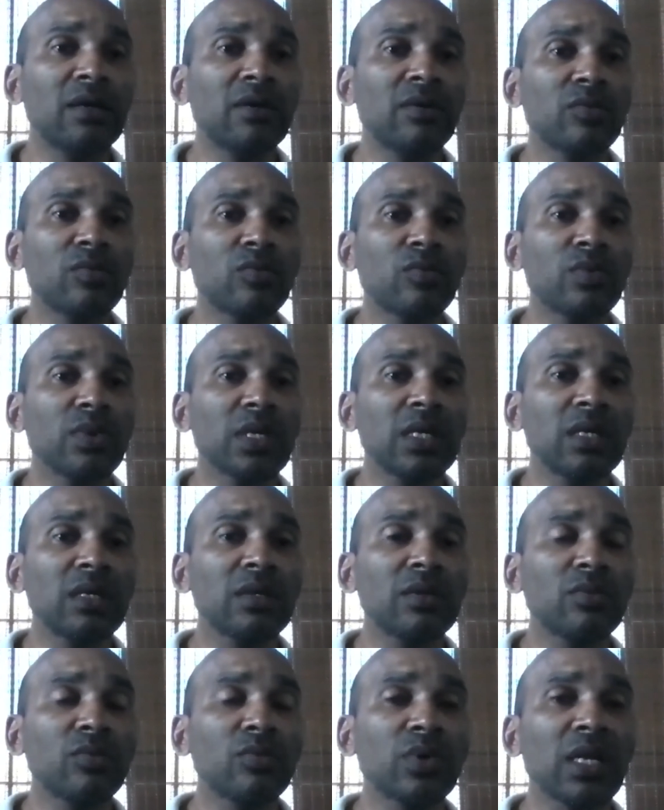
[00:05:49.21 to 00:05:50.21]

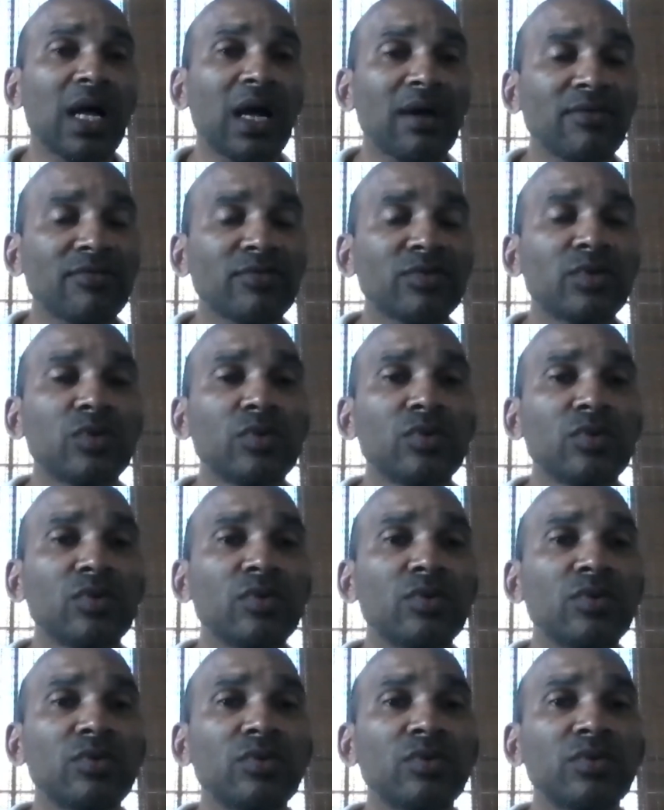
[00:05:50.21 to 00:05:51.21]
we will have
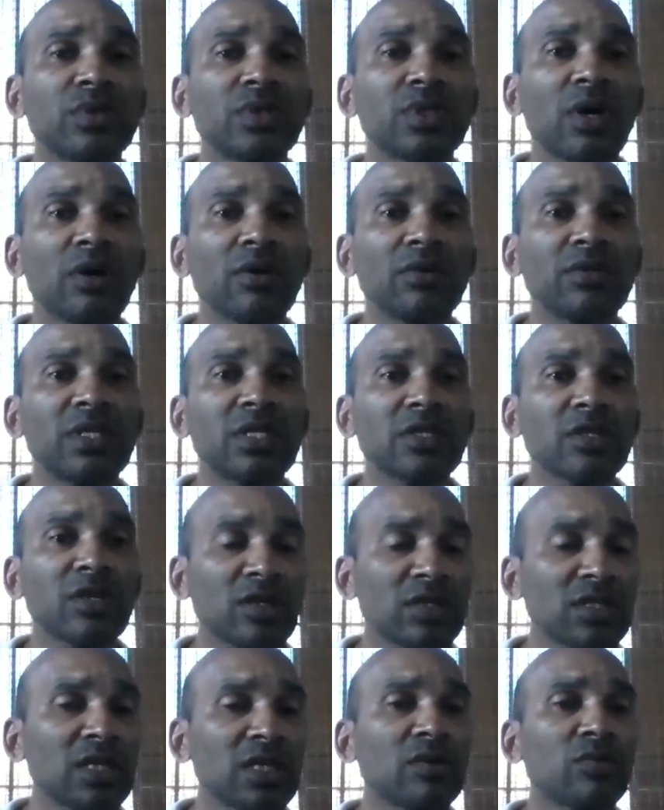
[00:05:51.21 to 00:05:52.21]
to start
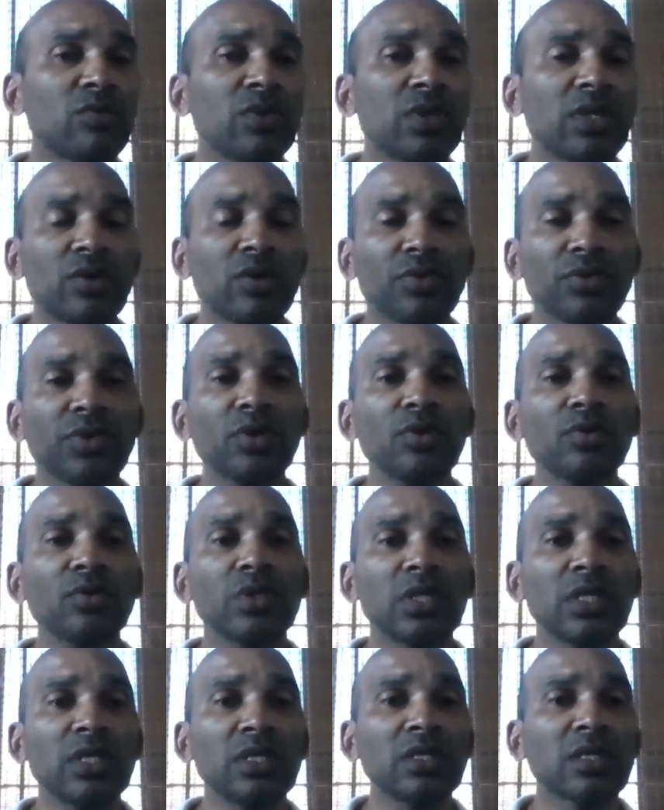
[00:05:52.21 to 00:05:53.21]
discussing with the
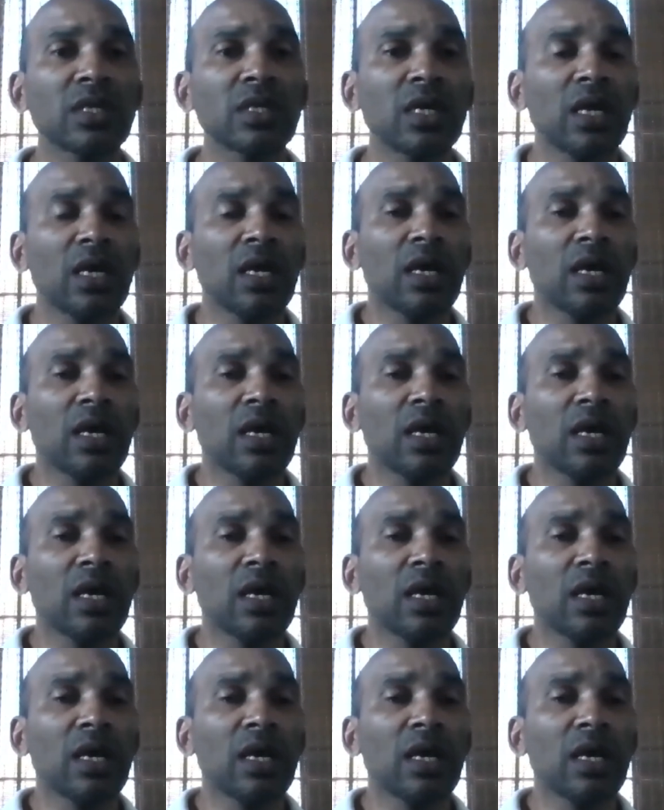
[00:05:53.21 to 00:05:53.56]
authorities